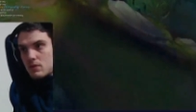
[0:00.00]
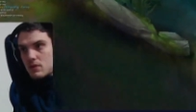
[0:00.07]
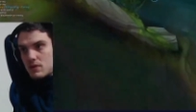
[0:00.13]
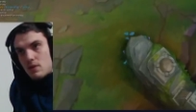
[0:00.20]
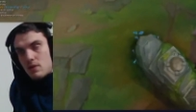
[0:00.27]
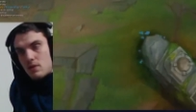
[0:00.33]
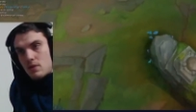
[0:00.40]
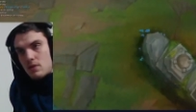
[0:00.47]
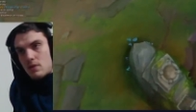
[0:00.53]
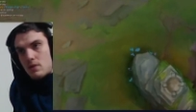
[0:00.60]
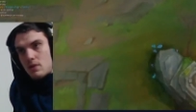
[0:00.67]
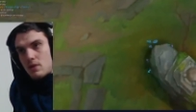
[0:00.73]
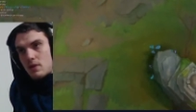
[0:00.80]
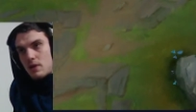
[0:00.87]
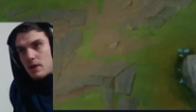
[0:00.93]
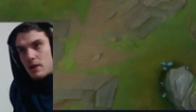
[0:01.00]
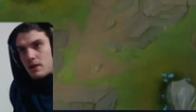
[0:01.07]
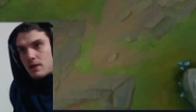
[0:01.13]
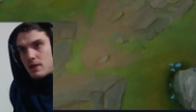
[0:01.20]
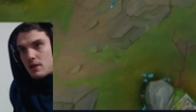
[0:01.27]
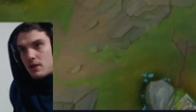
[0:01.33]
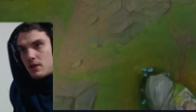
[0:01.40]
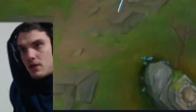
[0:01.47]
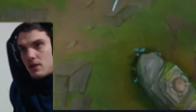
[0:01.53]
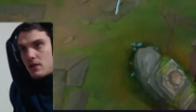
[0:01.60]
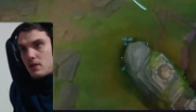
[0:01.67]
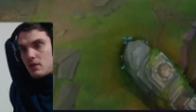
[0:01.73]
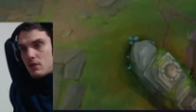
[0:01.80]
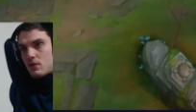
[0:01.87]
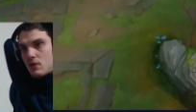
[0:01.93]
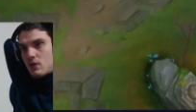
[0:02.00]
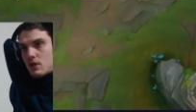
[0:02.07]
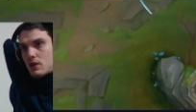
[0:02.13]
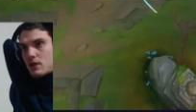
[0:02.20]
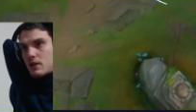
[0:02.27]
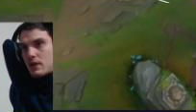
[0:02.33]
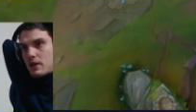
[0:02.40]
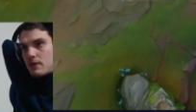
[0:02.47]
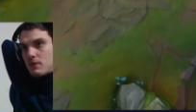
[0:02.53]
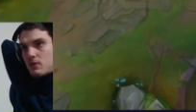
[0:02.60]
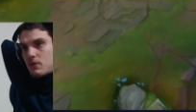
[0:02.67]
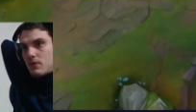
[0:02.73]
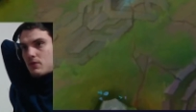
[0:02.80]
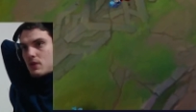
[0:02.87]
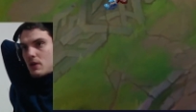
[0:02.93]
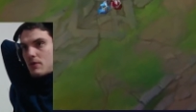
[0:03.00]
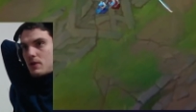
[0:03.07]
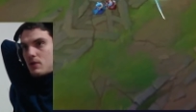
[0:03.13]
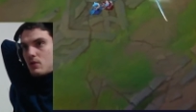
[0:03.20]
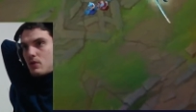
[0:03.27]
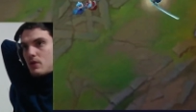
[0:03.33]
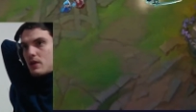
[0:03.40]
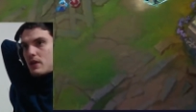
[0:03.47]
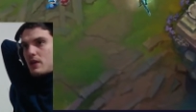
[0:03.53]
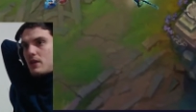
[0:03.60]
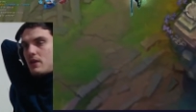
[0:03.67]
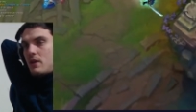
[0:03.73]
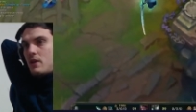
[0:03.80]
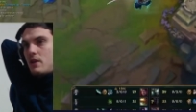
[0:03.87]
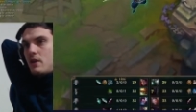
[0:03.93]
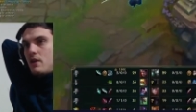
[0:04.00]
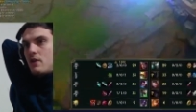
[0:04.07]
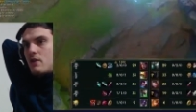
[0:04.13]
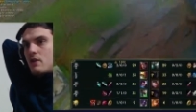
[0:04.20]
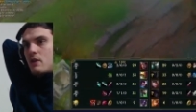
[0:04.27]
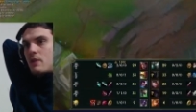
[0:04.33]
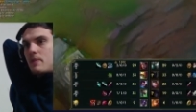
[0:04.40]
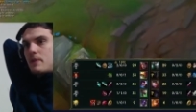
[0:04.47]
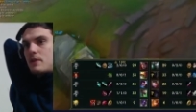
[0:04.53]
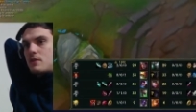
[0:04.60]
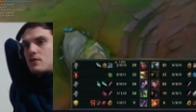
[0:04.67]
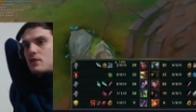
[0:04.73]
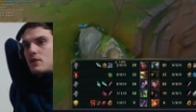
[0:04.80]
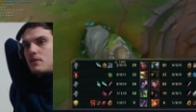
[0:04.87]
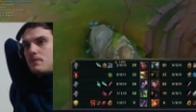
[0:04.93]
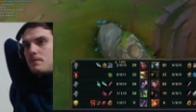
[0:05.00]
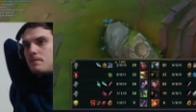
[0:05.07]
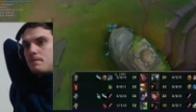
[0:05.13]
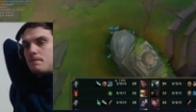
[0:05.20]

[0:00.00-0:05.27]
Okay, and then here you're gonna have the wave to come into you again. You're gonna pressure him.